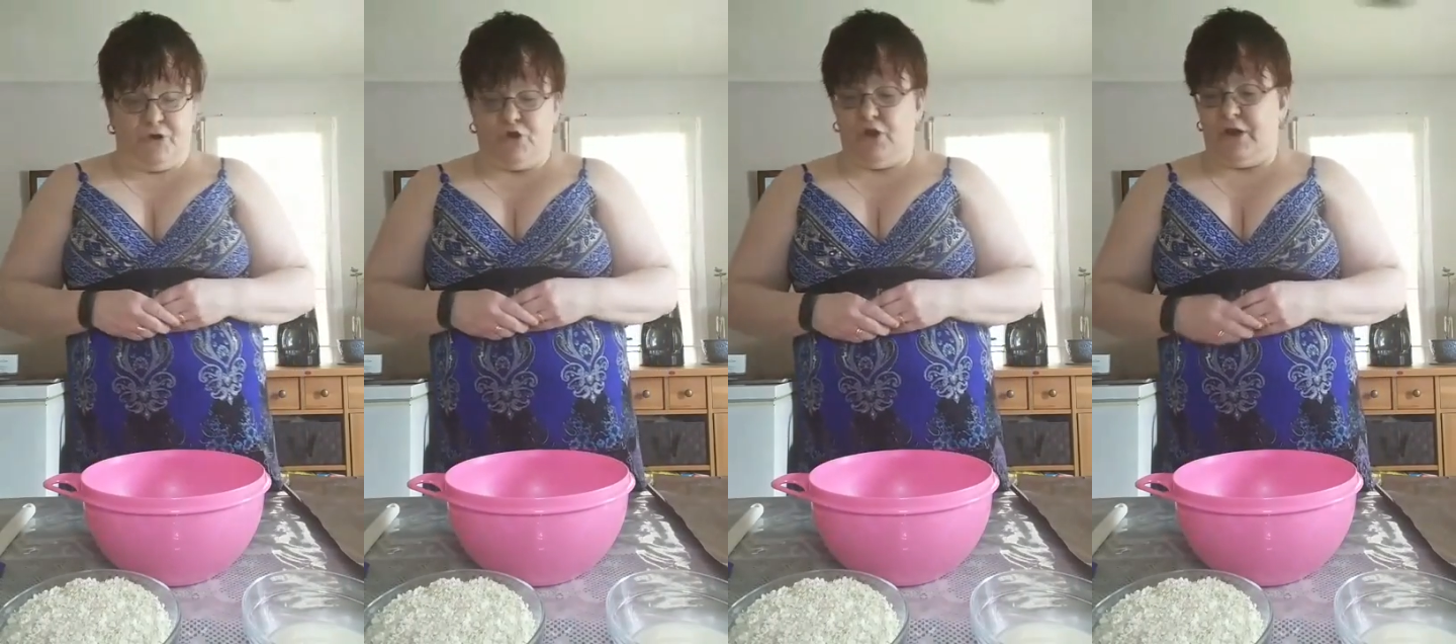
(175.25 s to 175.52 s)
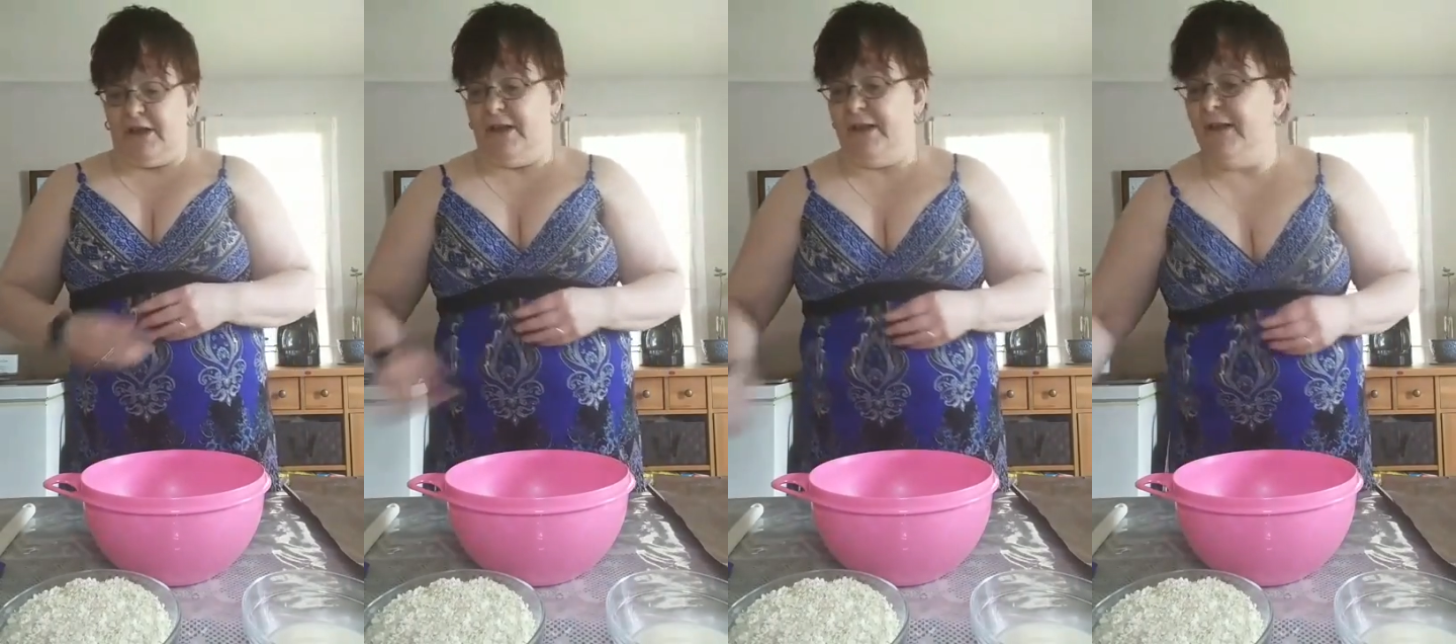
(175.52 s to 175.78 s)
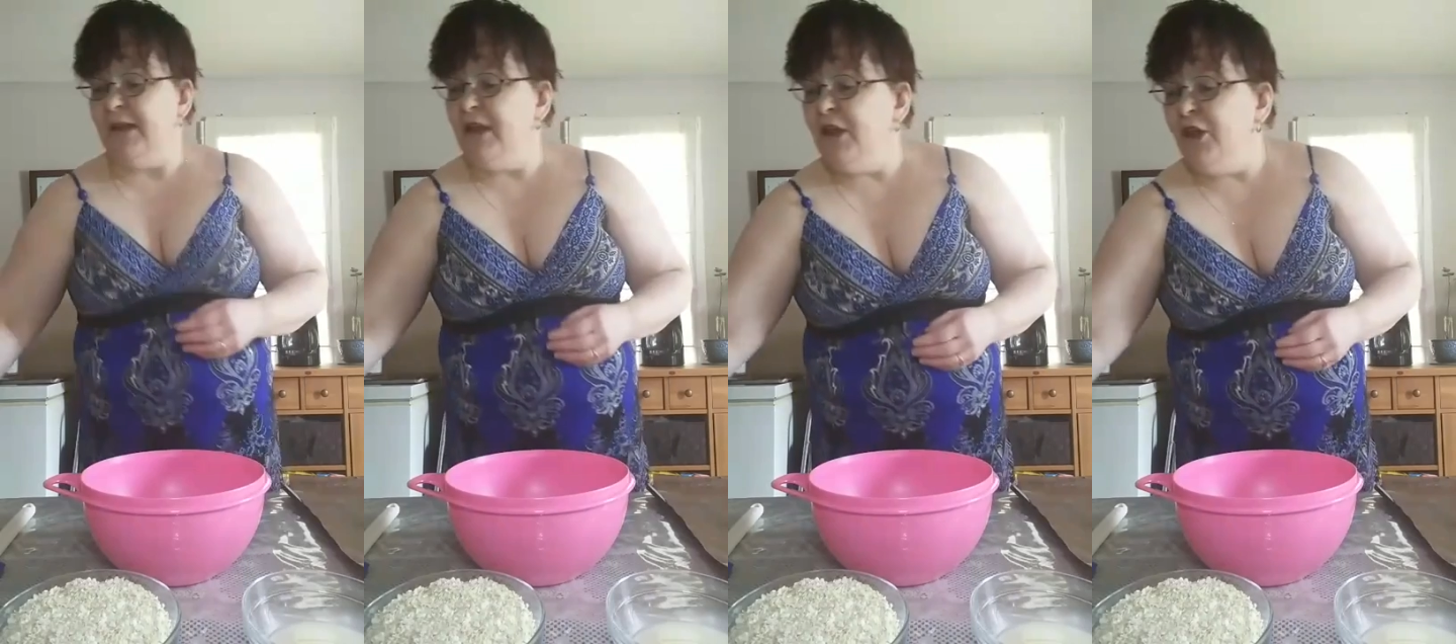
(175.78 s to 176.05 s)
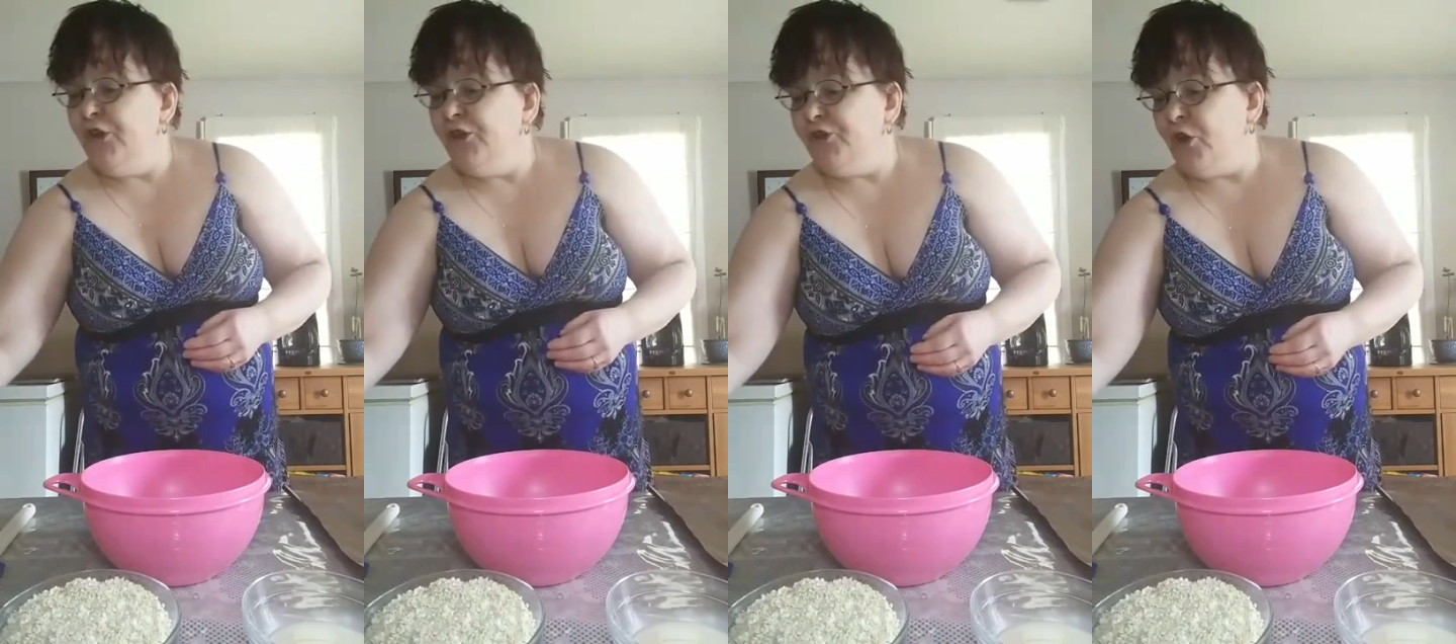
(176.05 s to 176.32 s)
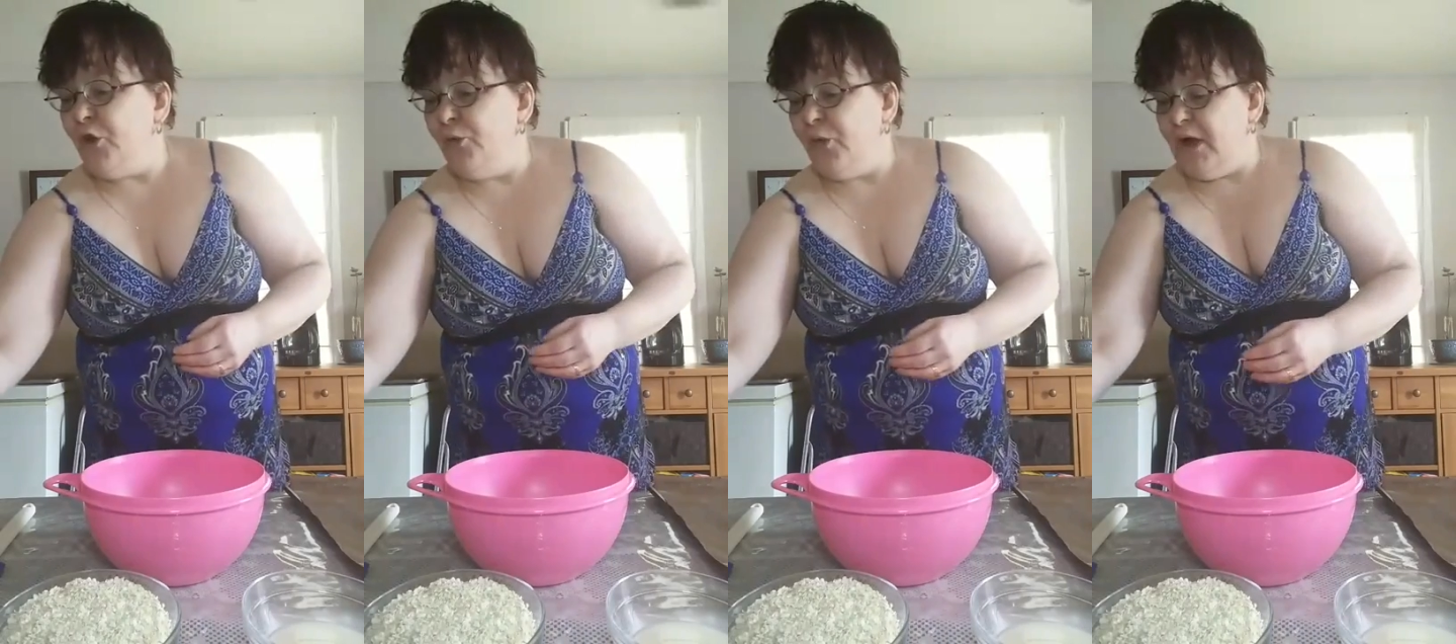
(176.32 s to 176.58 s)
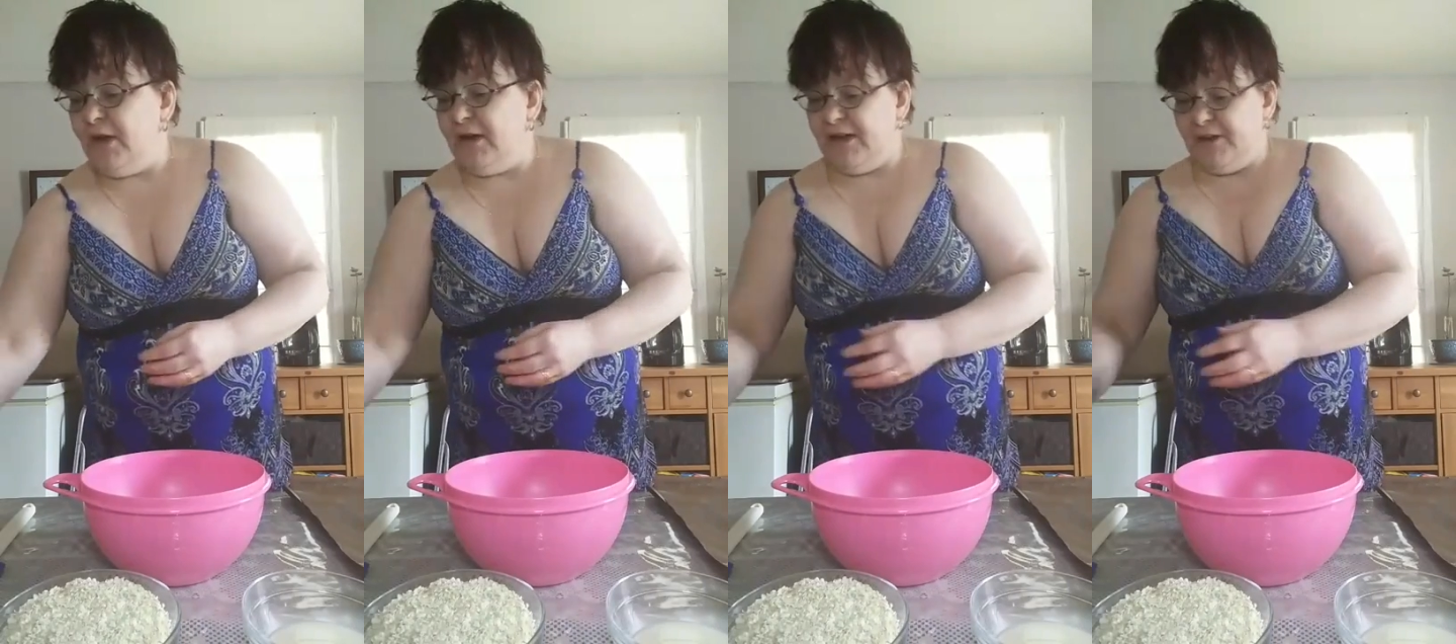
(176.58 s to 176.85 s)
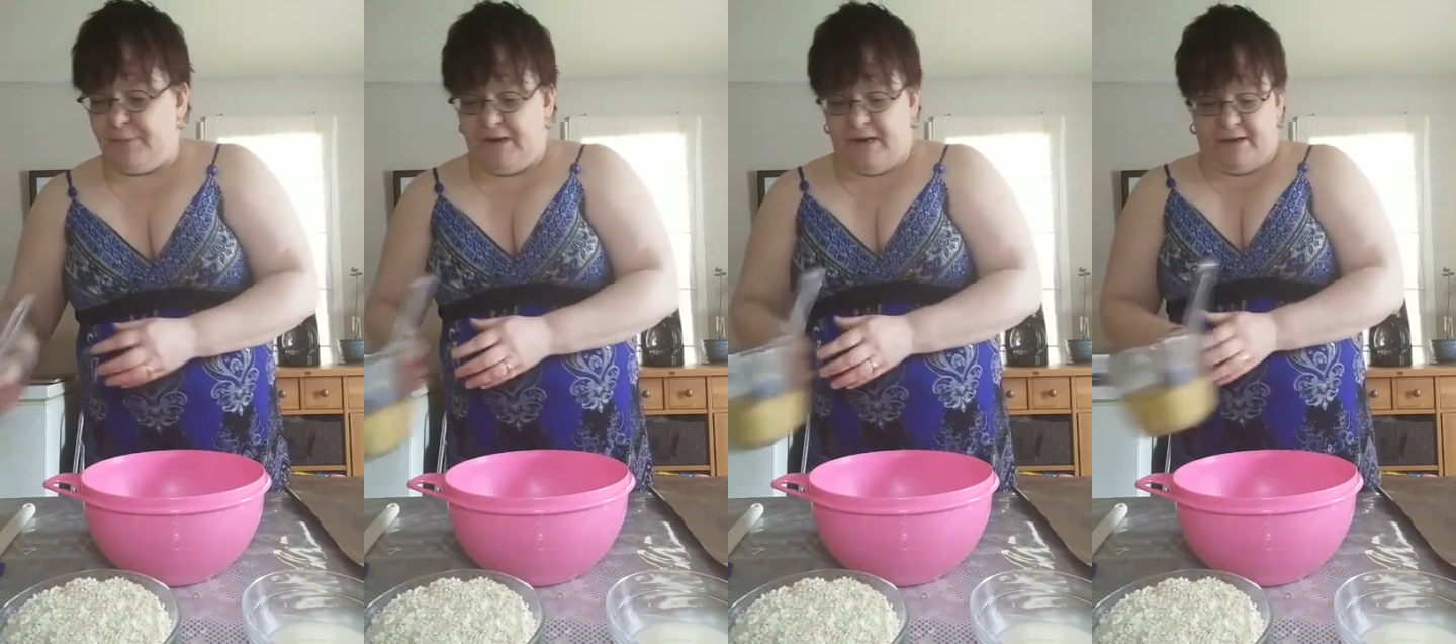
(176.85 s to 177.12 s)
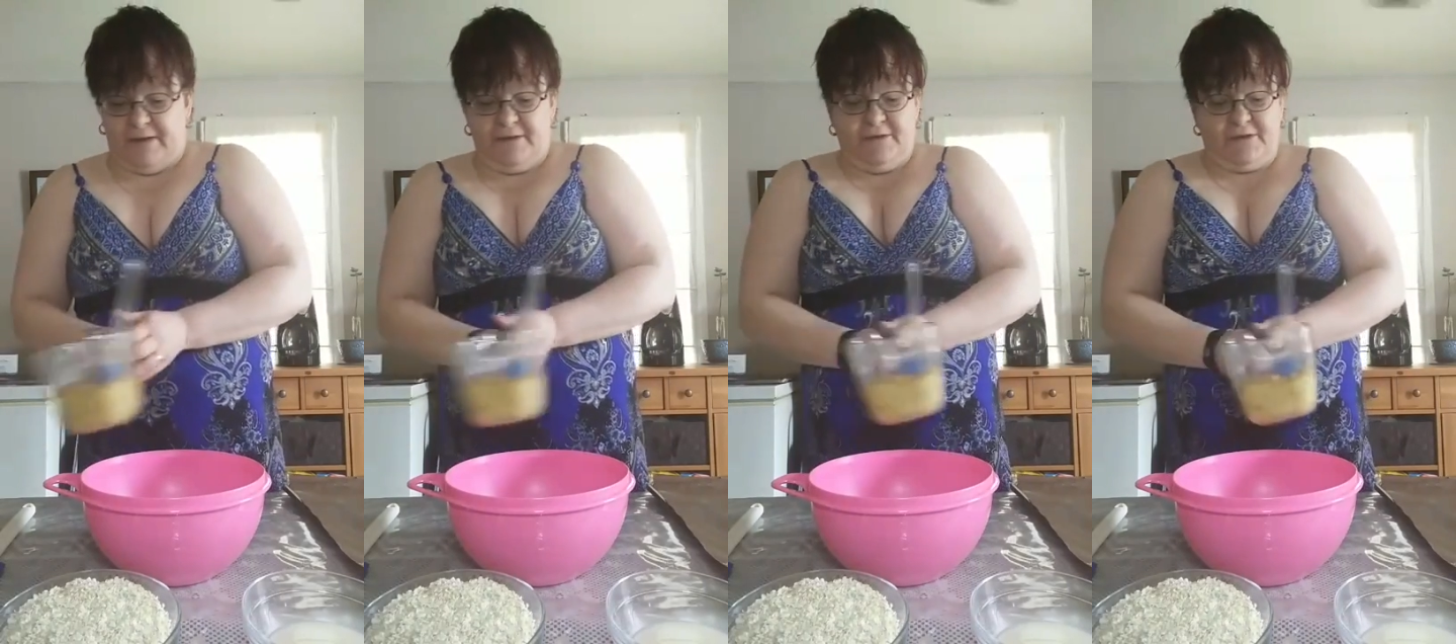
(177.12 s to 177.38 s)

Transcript: cooking. So let's begin.